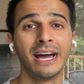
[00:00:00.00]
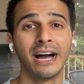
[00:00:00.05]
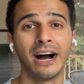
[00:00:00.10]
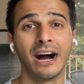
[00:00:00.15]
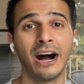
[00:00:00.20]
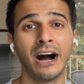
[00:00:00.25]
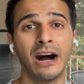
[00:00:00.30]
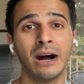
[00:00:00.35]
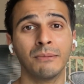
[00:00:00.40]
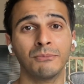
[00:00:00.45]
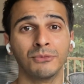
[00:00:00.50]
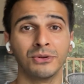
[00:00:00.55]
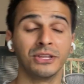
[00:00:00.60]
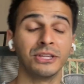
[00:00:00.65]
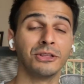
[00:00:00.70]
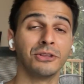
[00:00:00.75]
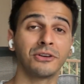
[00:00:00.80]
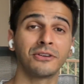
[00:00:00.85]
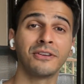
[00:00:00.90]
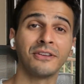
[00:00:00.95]
I'm really
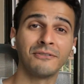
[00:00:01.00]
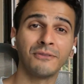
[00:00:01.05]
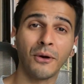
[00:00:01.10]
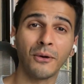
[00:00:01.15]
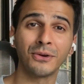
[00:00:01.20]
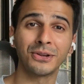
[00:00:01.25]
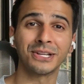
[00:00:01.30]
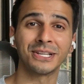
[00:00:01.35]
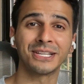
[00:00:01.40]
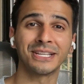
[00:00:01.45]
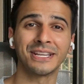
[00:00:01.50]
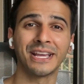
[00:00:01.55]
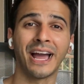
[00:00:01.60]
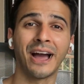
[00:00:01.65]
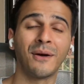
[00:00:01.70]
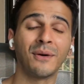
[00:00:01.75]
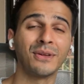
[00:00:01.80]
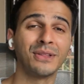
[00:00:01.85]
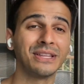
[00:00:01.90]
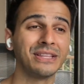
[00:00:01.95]
looking forward to see
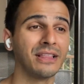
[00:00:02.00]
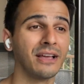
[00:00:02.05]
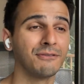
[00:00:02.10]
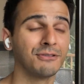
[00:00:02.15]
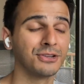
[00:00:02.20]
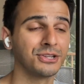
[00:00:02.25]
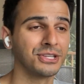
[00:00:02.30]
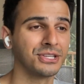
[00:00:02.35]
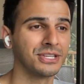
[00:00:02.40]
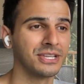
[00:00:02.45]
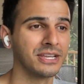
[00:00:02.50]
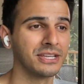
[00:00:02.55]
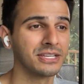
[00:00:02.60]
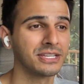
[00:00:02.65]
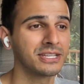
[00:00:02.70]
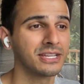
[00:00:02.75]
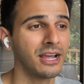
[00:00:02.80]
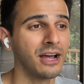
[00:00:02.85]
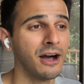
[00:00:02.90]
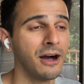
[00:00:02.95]
how he leverages
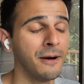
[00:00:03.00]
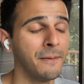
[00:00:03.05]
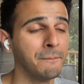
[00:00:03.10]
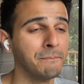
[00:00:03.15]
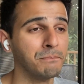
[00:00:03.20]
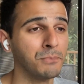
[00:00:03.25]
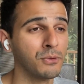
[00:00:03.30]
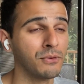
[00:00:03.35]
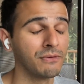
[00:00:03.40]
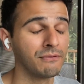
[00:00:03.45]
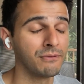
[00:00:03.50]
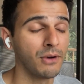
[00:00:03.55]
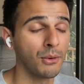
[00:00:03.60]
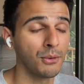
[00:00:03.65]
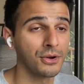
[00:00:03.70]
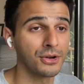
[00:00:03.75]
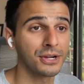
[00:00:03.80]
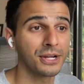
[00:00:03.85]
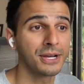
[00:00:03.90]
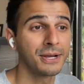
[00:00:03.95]
this moving
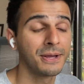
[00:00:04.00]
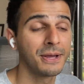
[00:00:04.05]
forward.